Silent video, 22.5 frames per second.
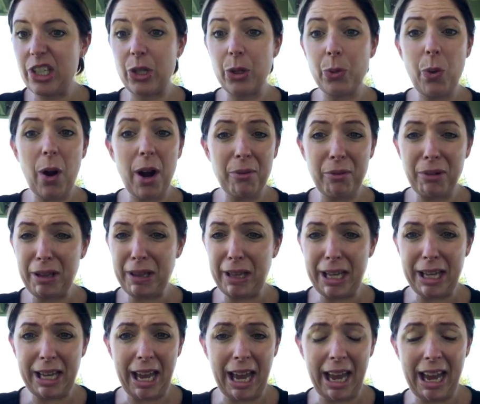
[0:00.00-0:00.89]
Do I
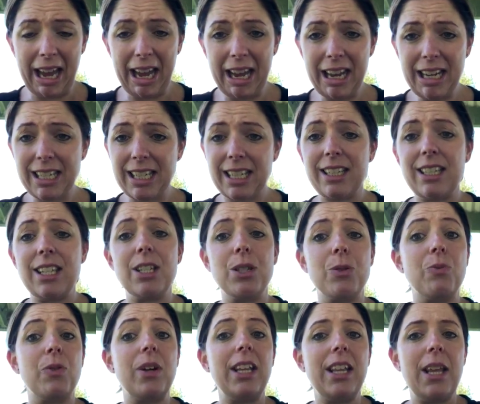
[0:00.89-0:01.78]
really care? Does
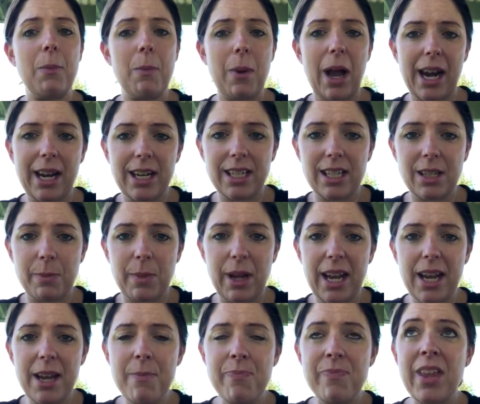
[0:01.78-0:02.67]
this really matter to
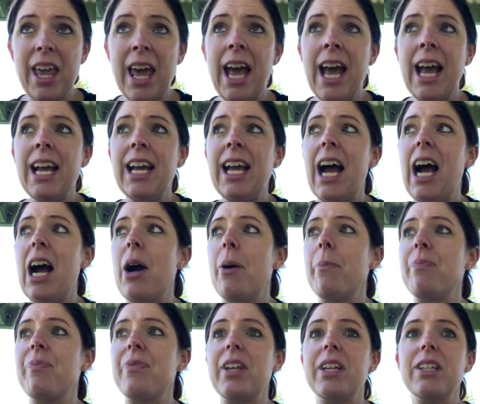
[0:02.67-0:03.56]
me?
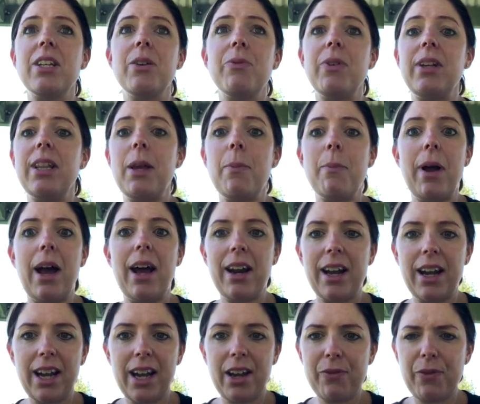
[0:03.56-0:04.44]
Does it really
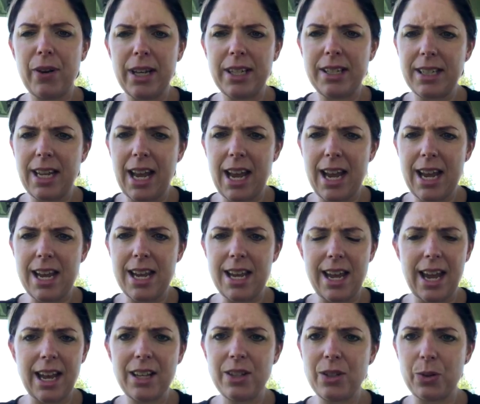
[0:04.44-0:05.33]
matter if I say
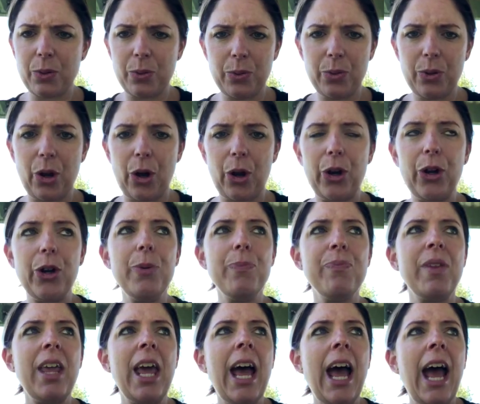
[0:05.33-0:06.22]
yes or no?
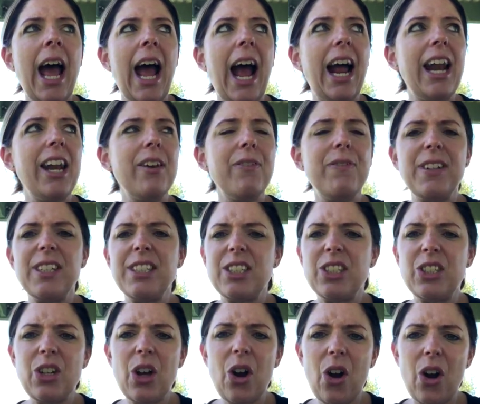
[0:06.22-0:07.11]
And if
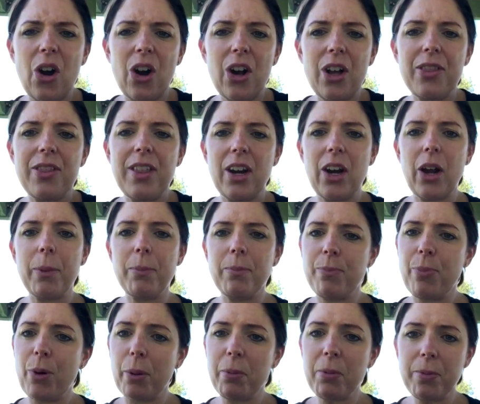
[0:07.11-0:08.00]
it's not, then
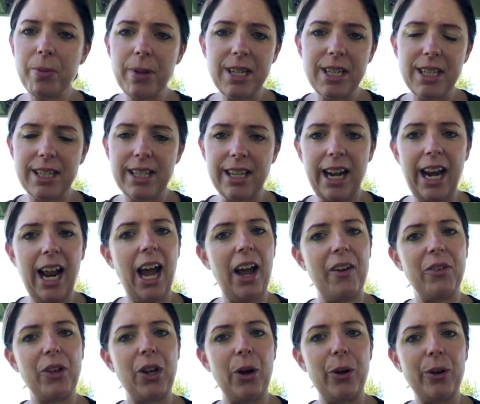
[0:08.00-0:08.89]
I'm probably just going to
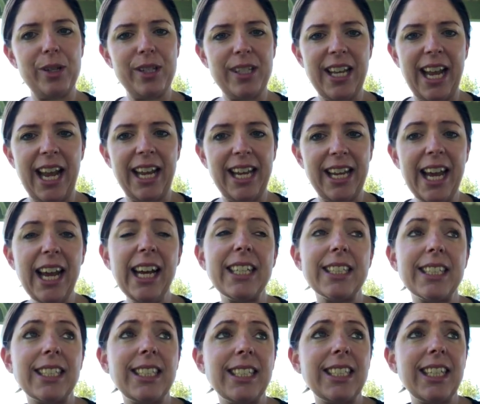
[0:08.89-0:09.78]
have a go at saying
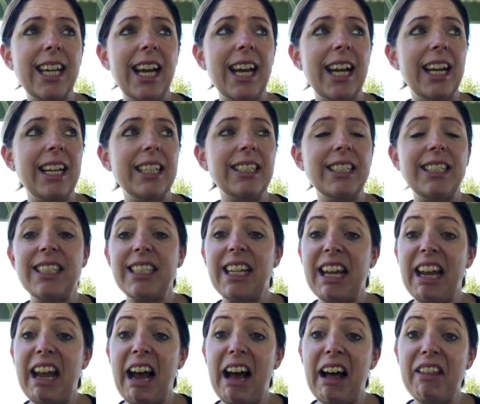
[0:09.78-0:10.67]
yes and
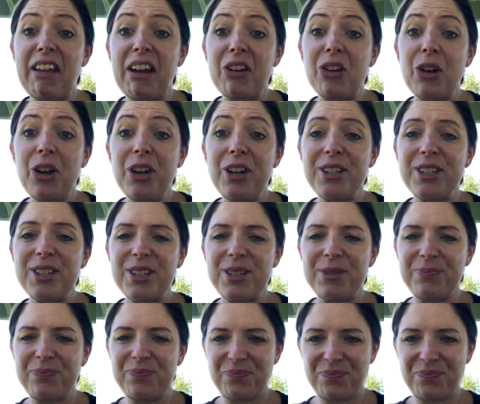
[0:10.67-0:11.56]
see how that goes.